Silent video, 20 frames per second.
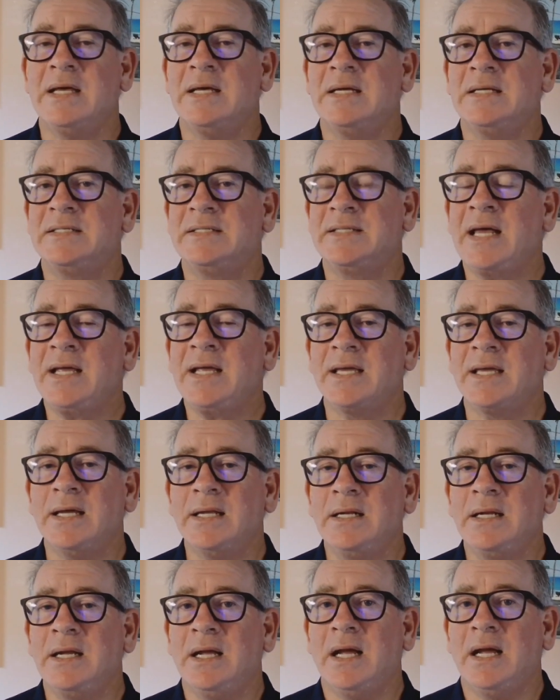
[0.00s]

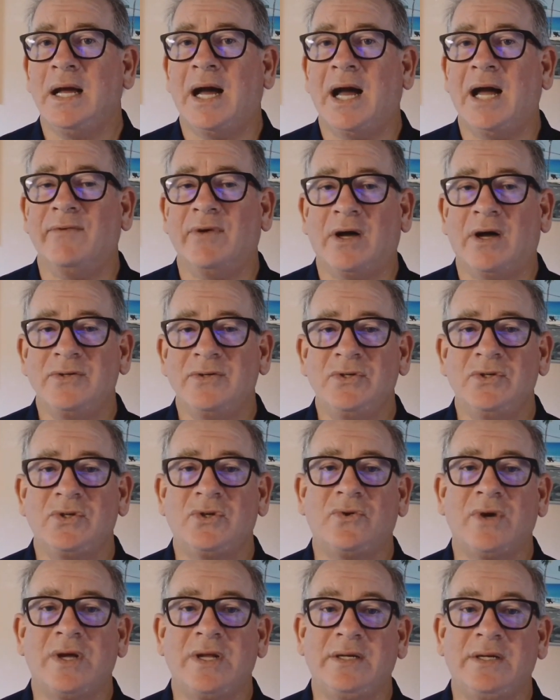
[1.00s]
Second, I've also
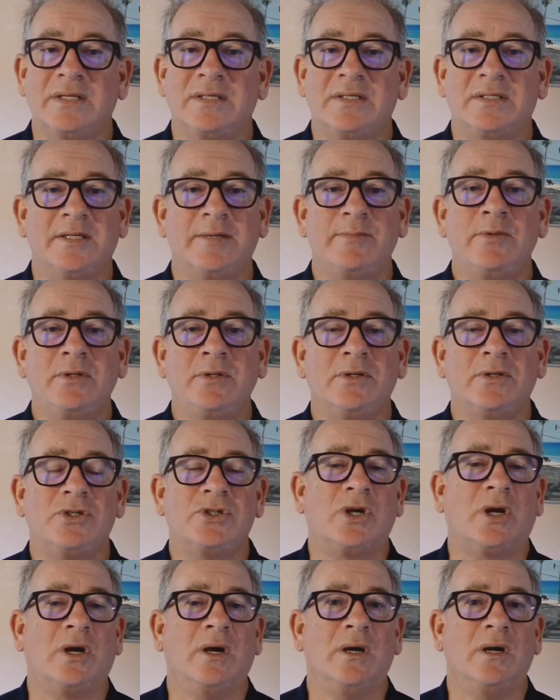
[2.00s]
created a similar
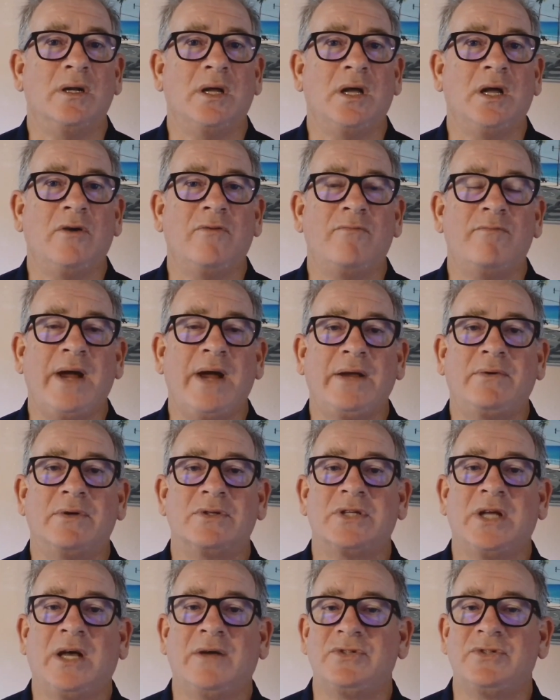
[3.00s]
chart of
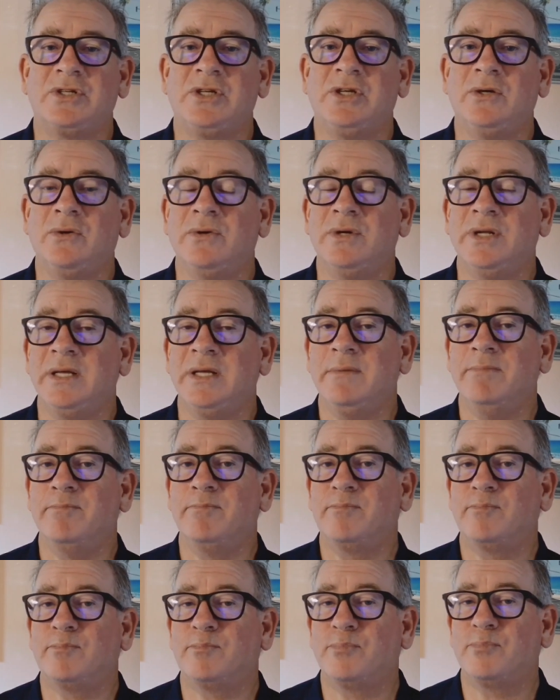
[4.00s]
Microsoft security
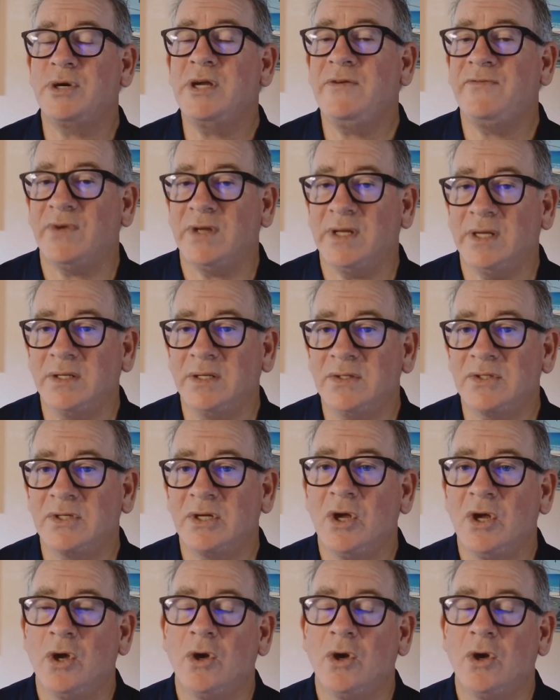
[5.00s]
briefings,